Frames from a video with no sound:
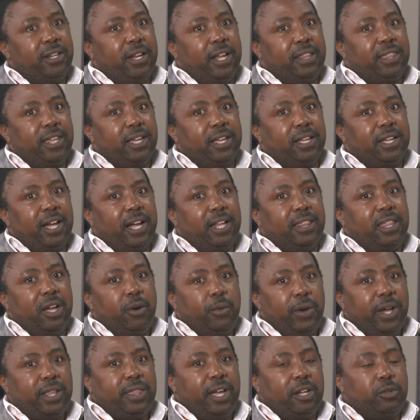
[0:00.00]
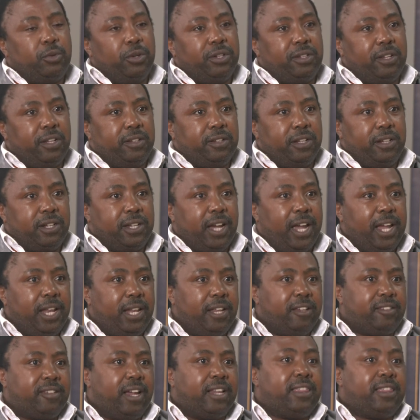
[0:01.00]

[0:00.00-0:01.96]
the work that we did in Khayelitsha.